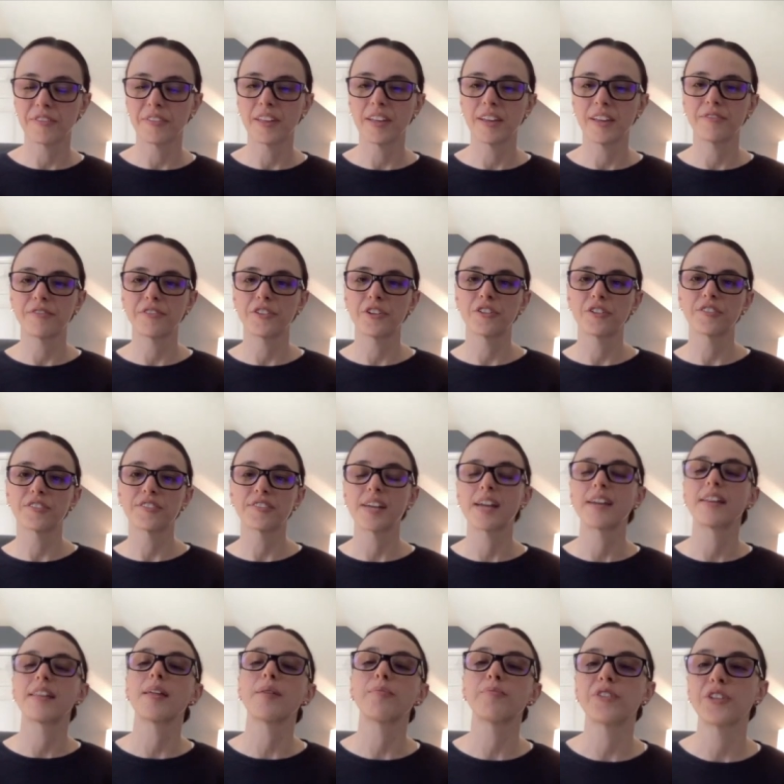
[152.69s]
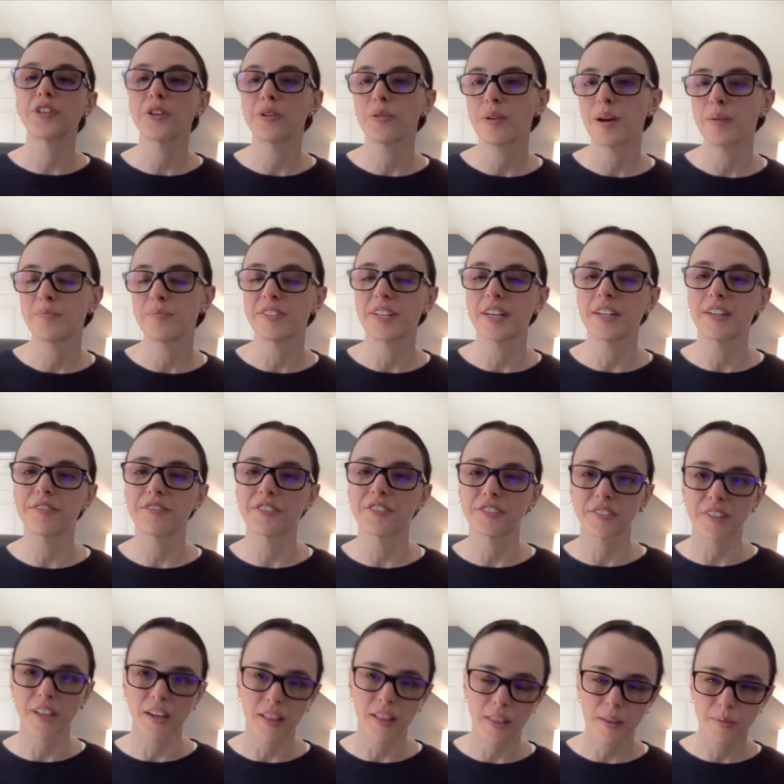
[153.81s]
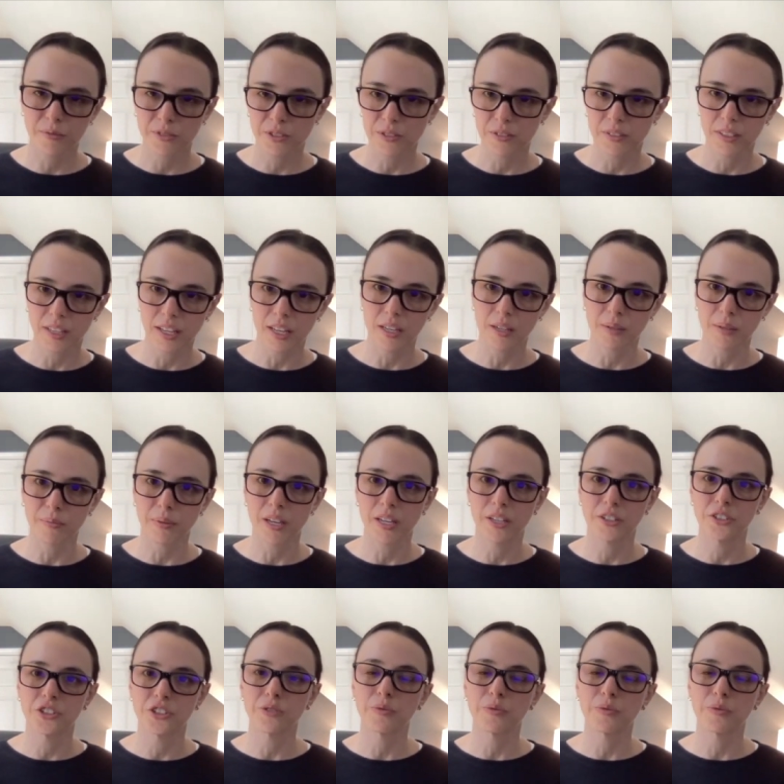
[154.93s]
If you're sending them to your website, if you're sending them to a landing page,